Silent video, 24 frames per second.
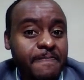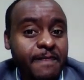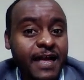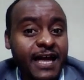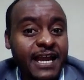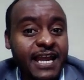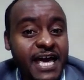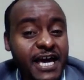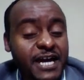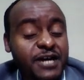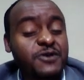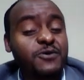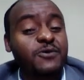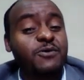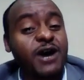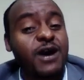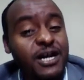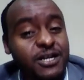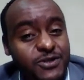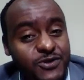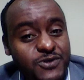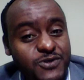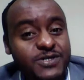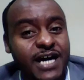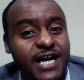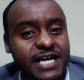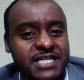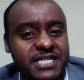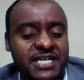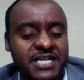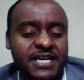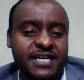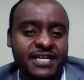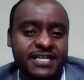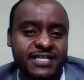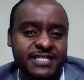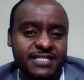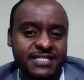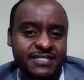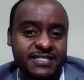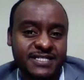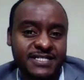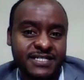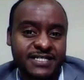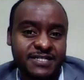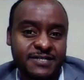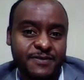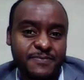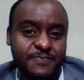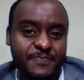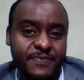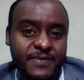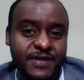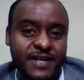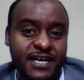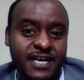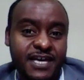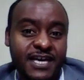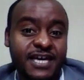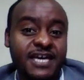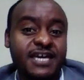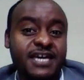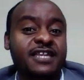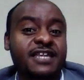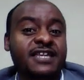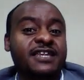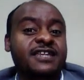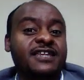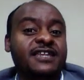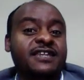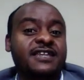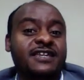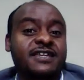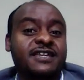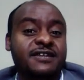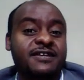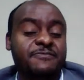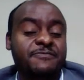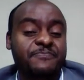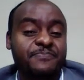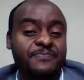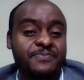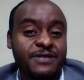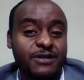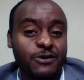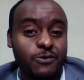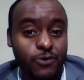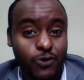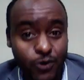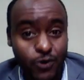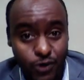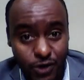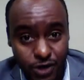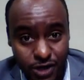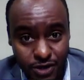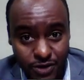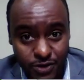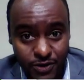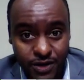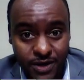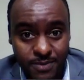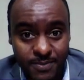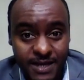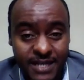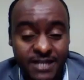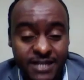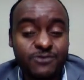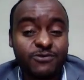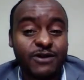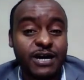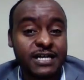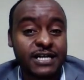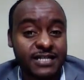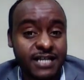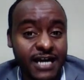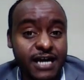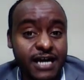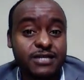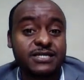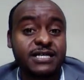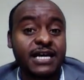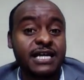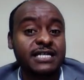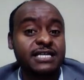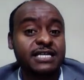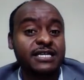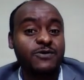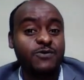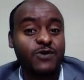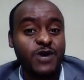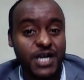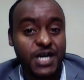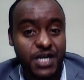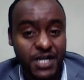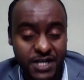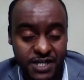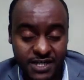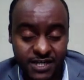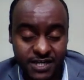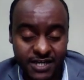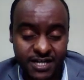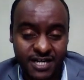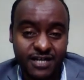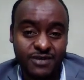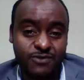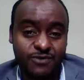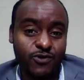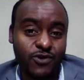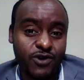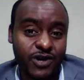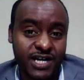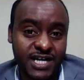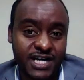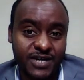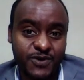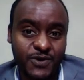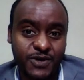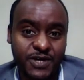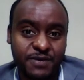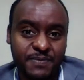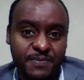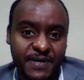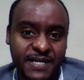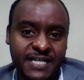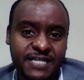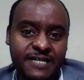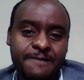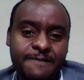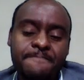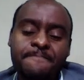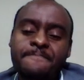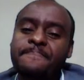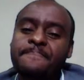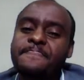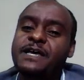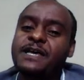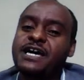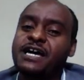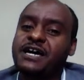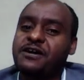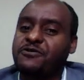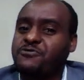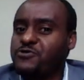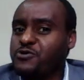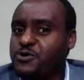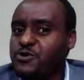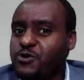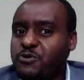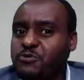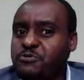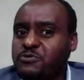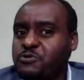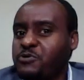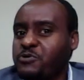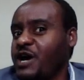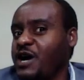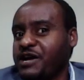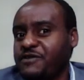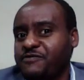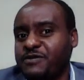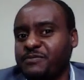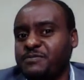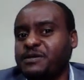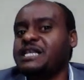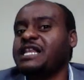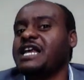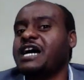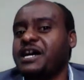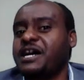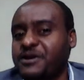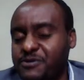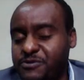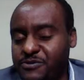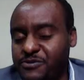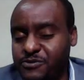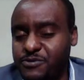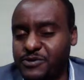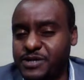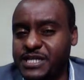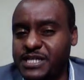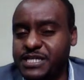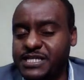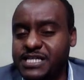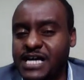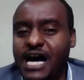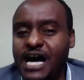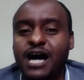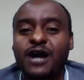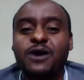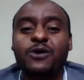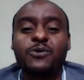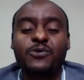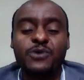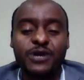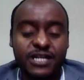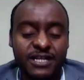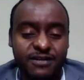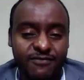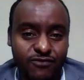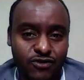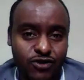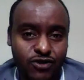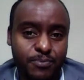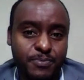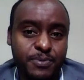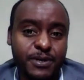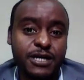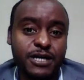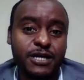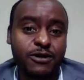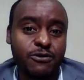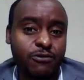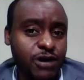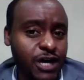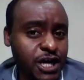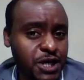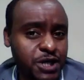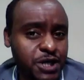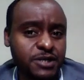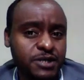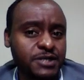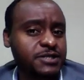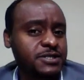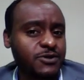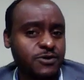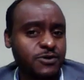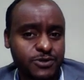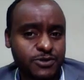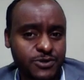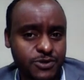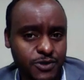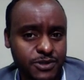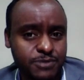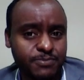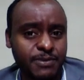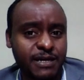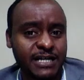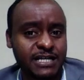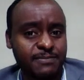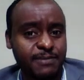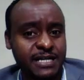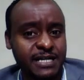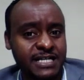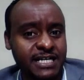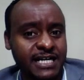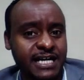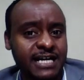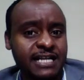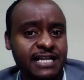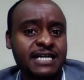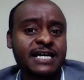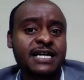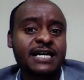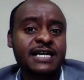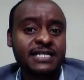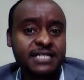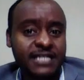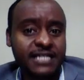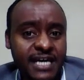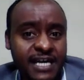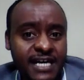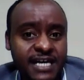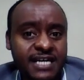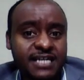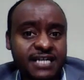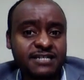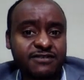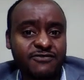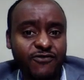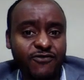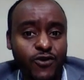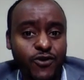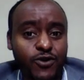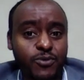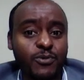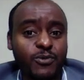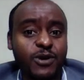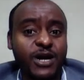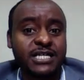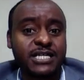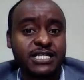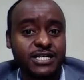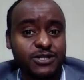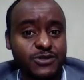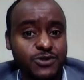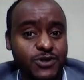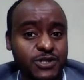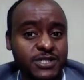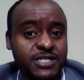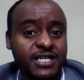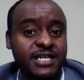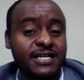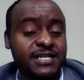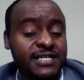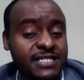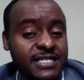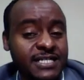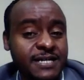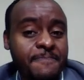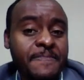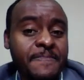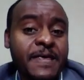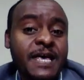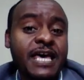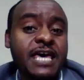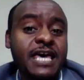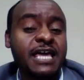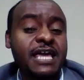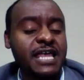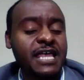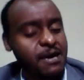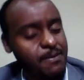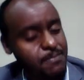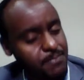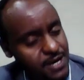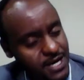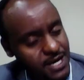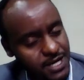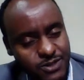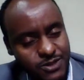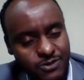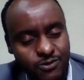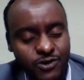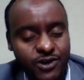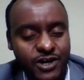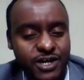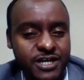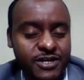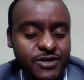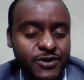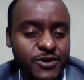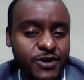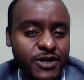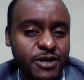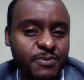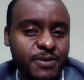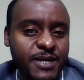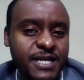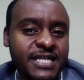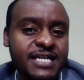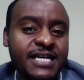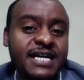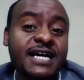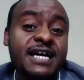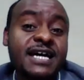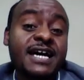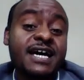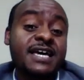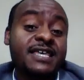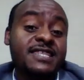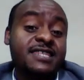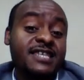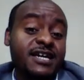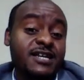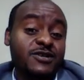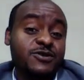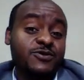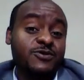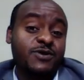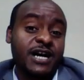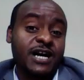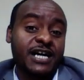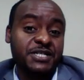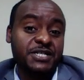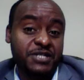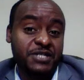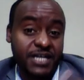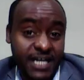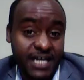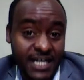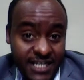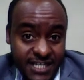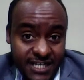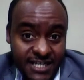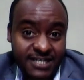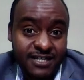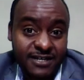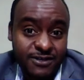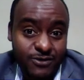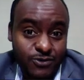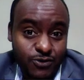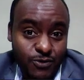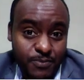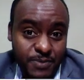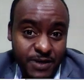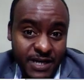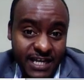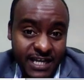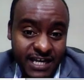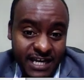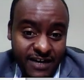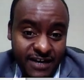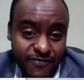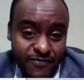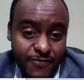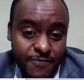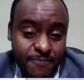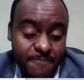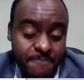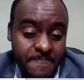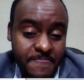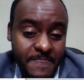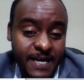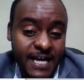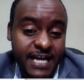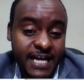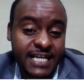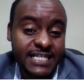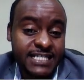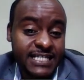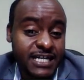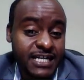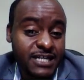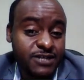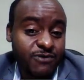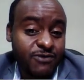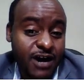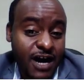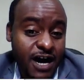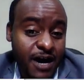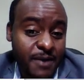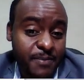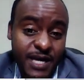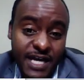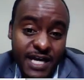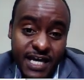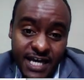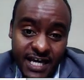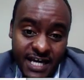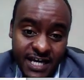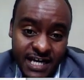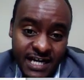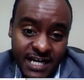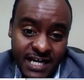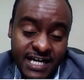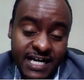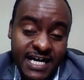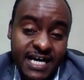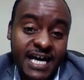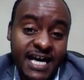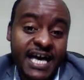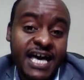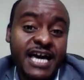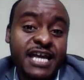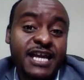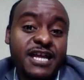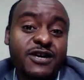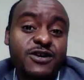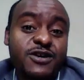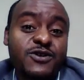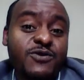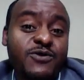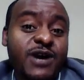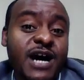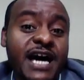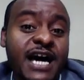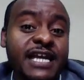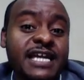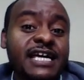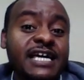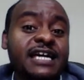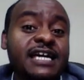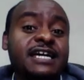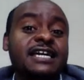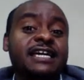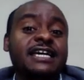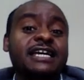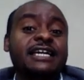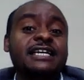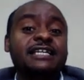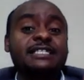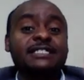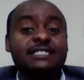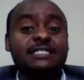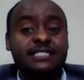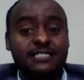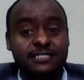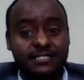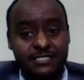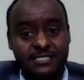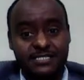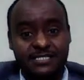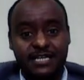like you can do that things in Word document. You can write that equation in Word document. So we are familiar with how we develop equations or those mathematical things, formulas, and those things in MS Word document. Then you can change it into PDF, and then you come here and you can insert